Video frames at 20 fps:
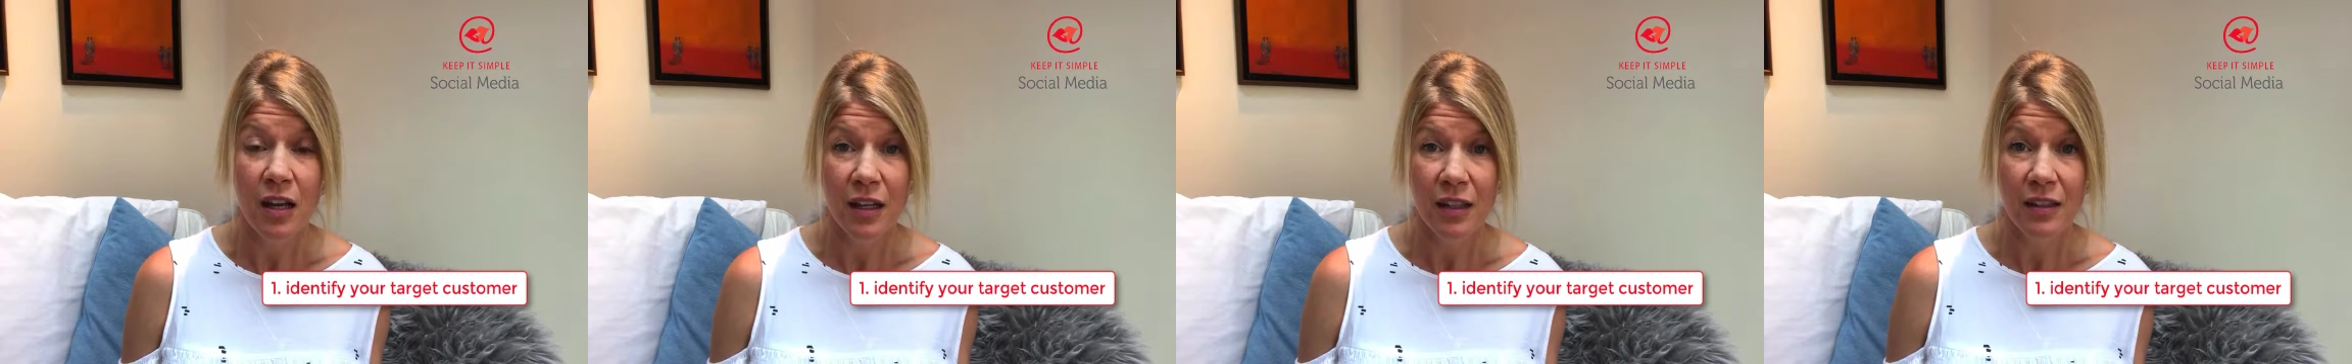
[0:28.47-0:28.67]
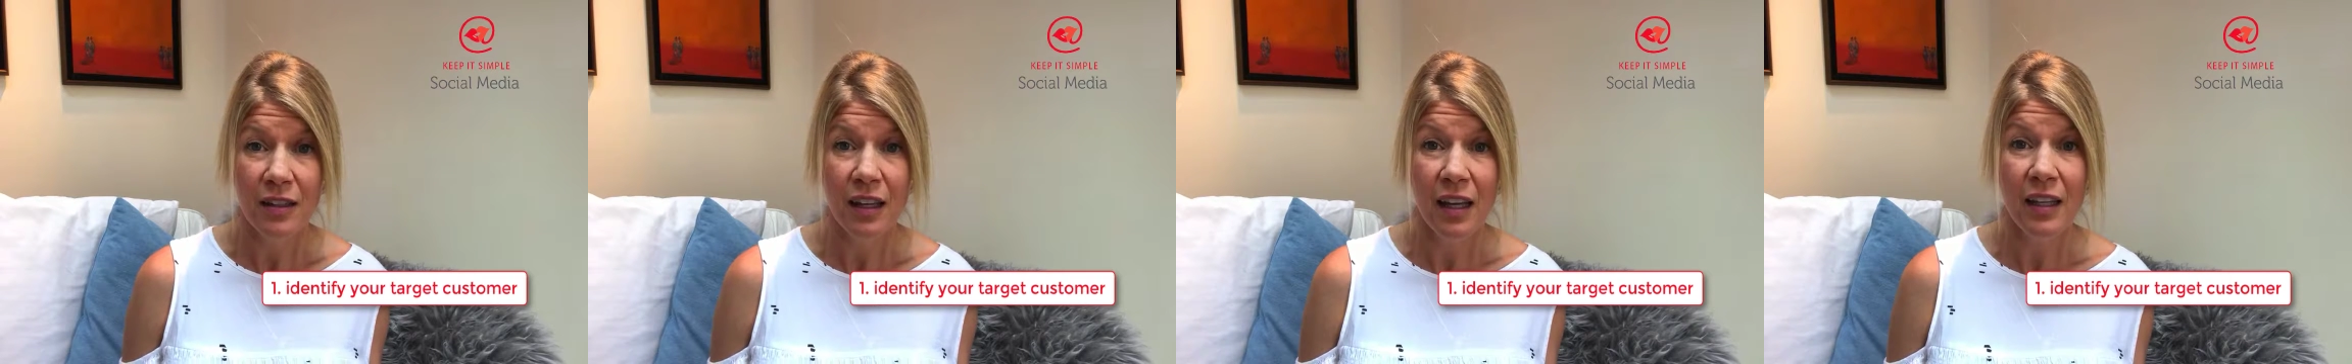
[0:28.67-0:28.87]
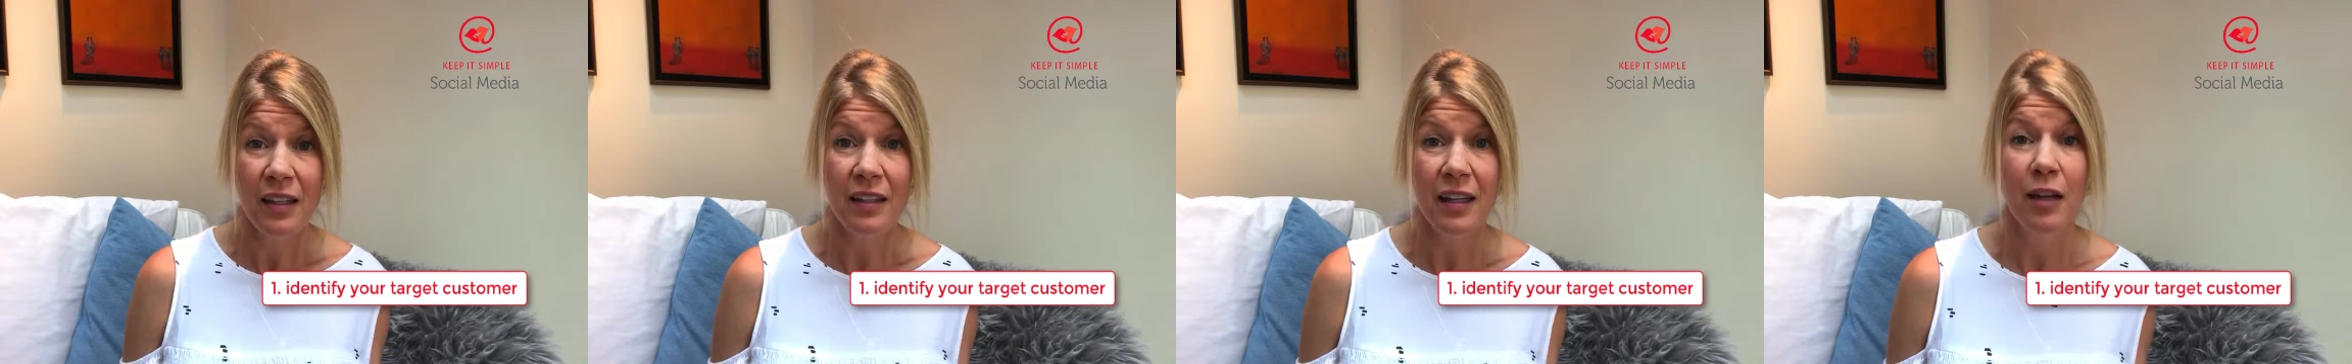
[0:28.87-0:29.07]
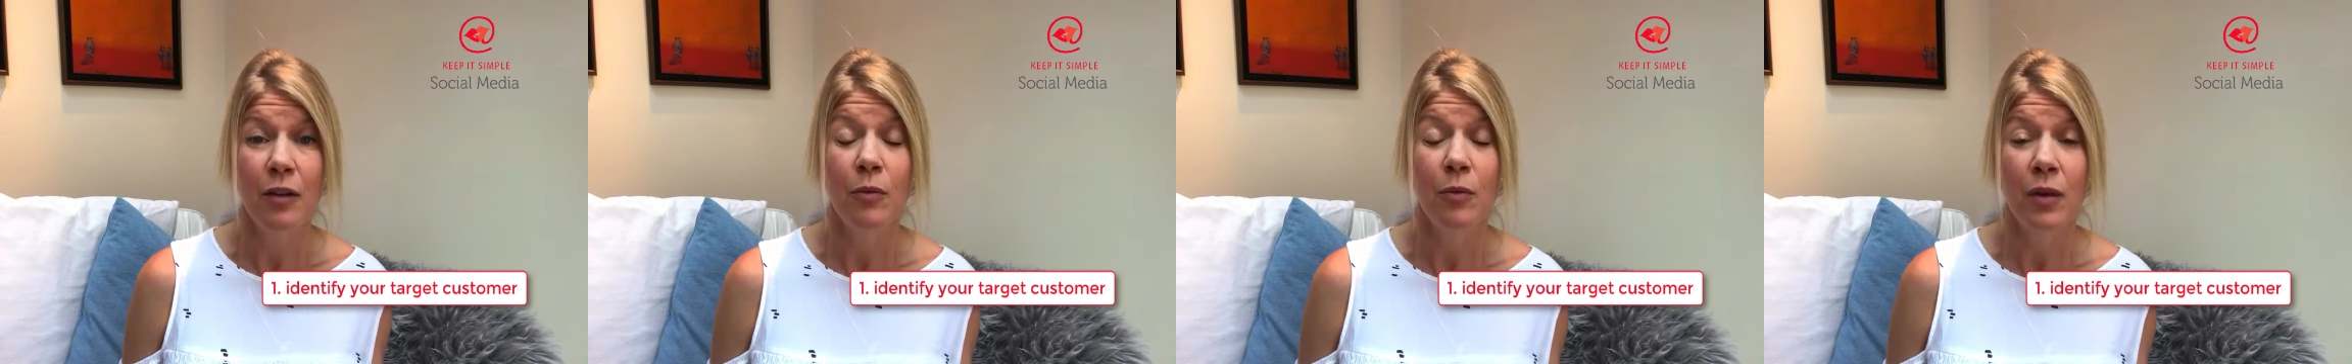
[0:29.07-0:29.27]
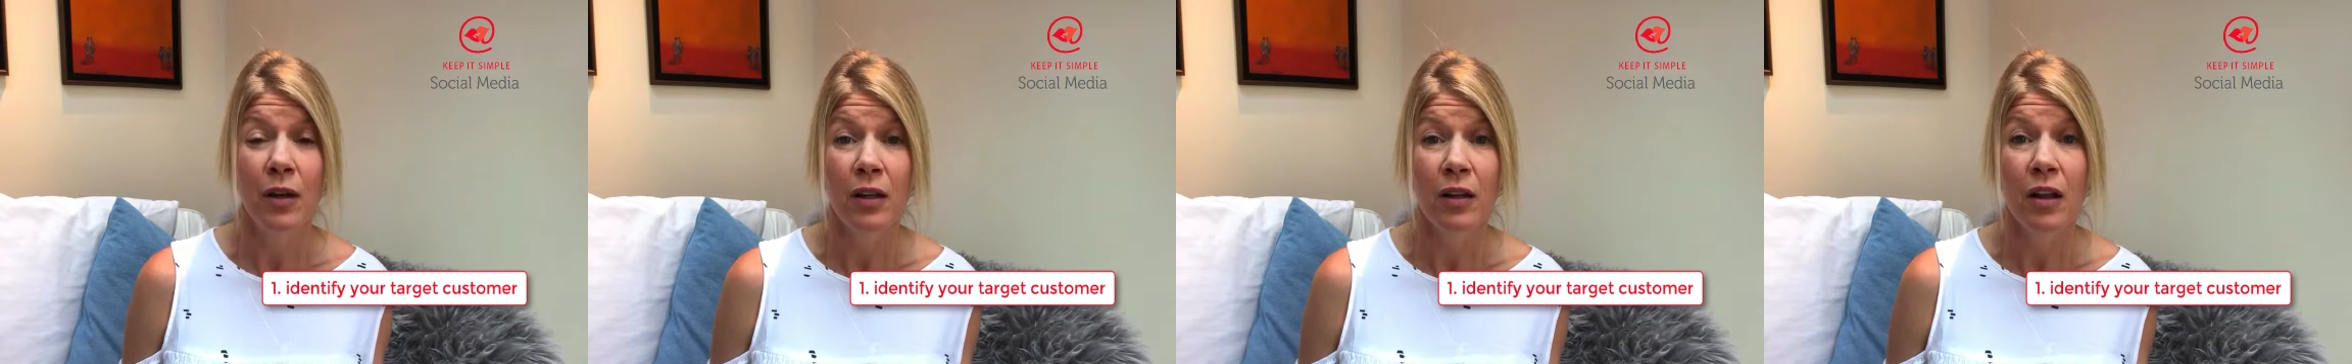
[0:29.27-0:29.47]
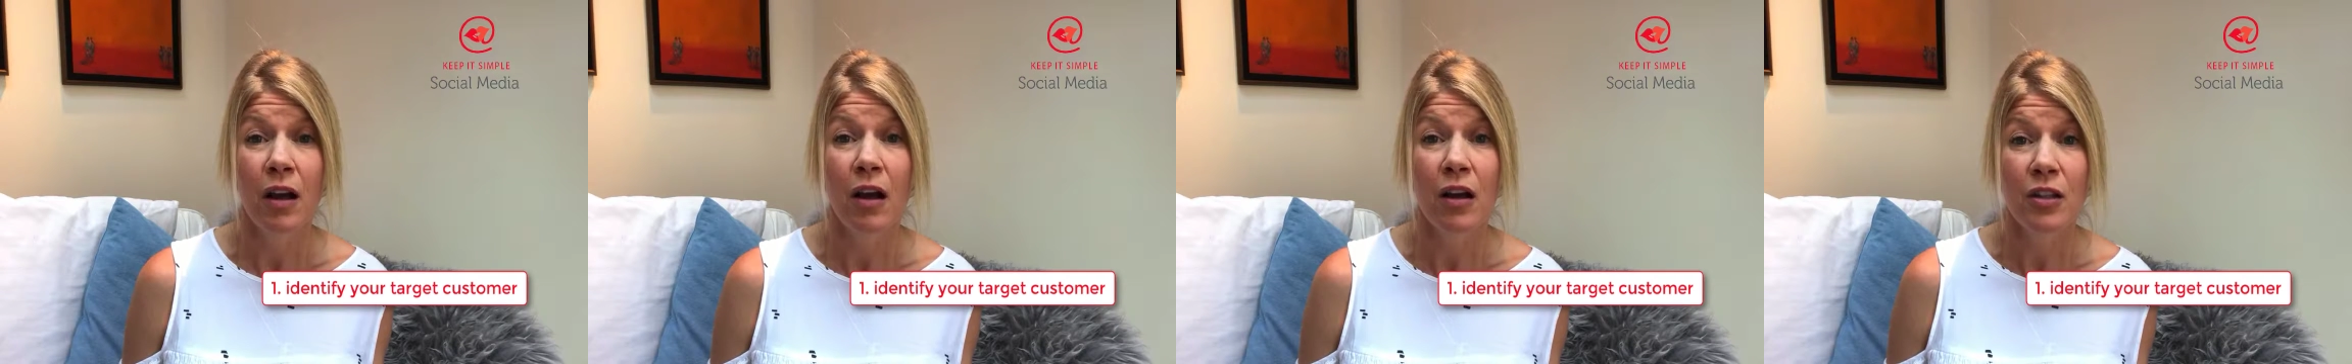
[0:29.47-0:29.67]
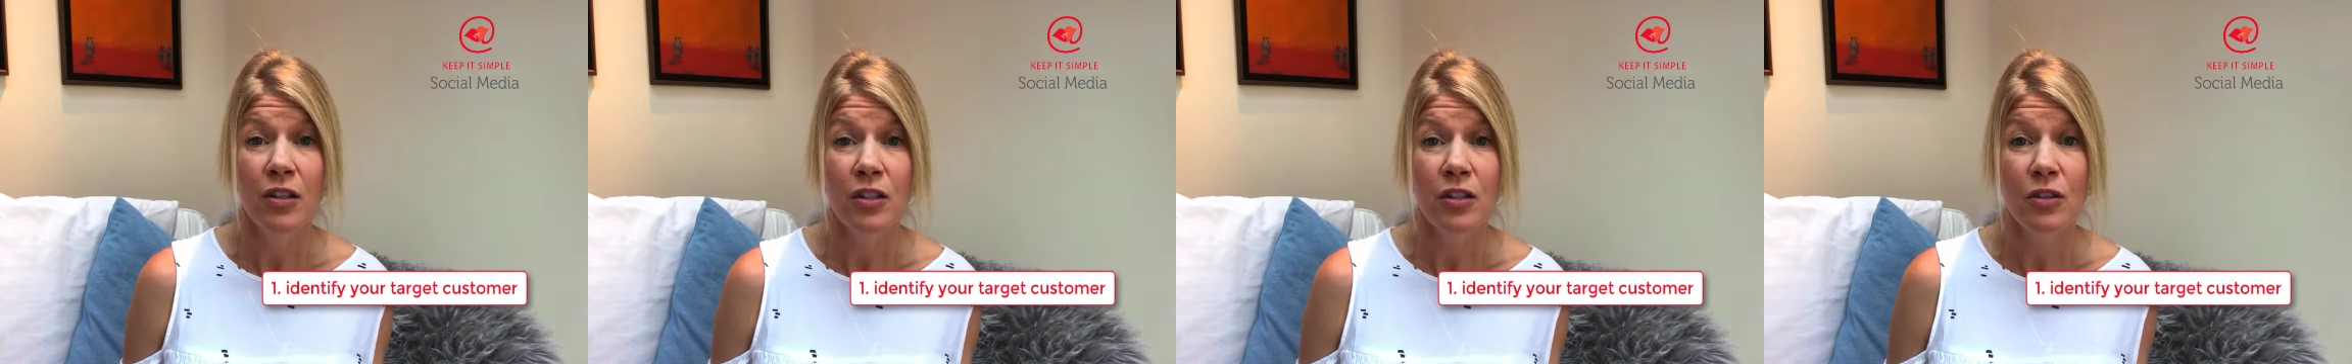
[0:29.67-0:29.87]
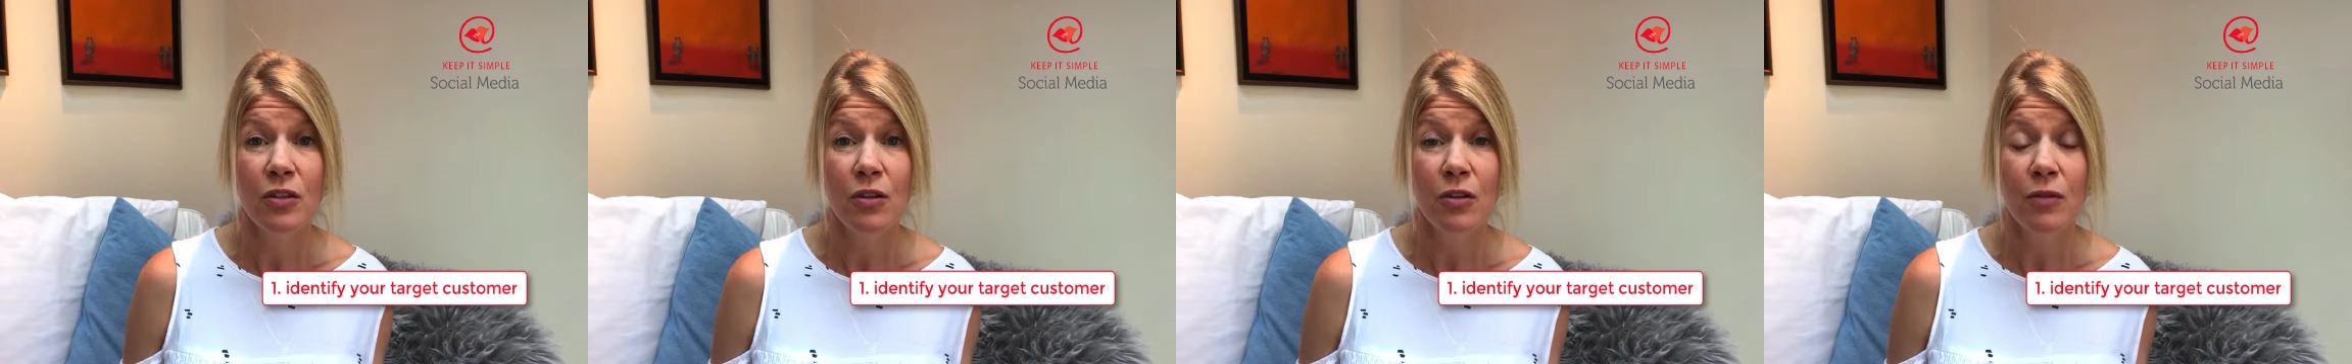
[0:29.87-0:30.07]
content that will
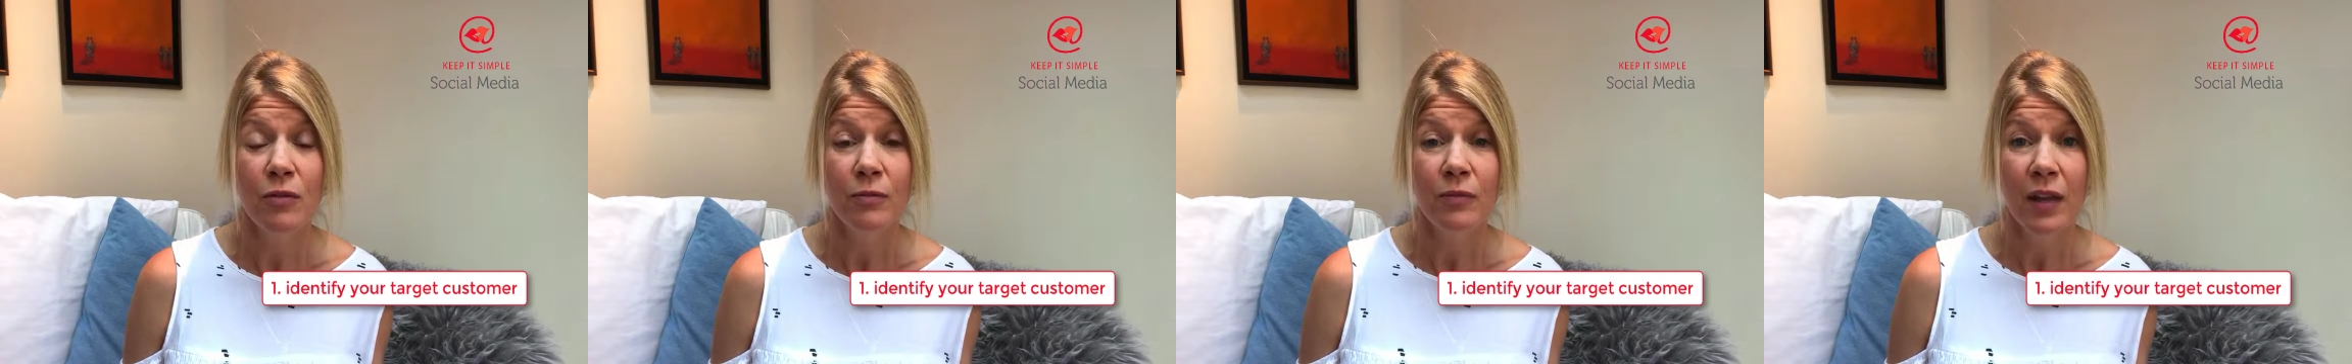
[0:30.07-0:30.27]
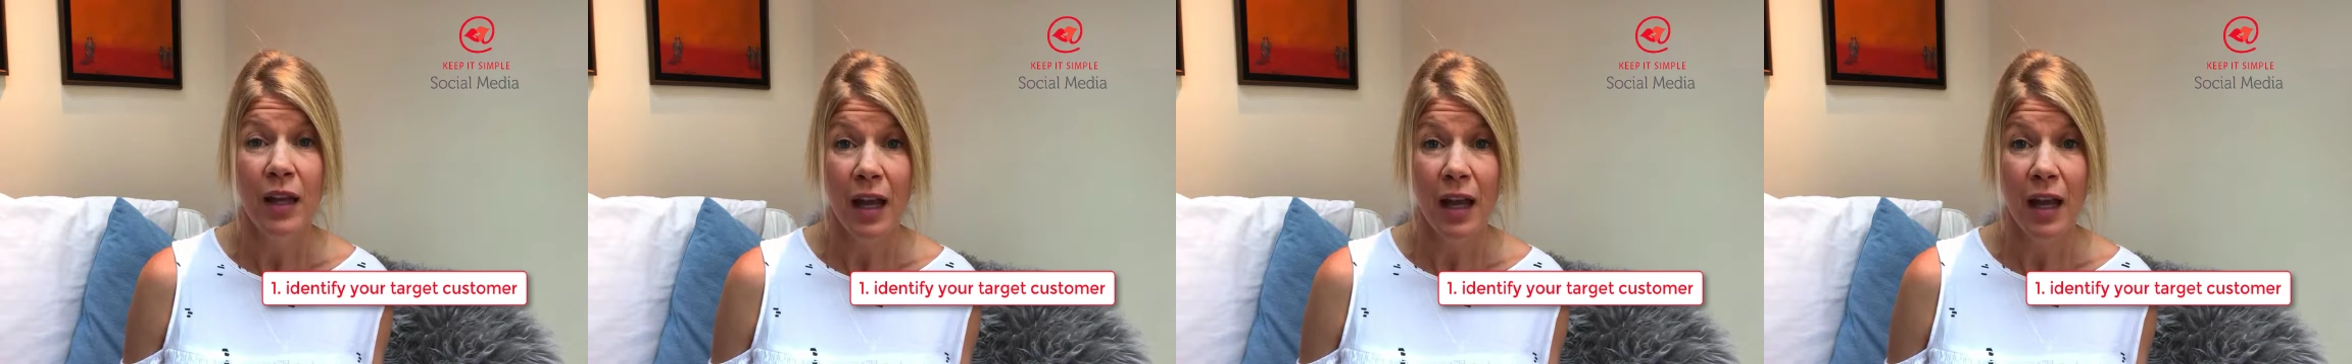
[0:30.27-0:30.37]
also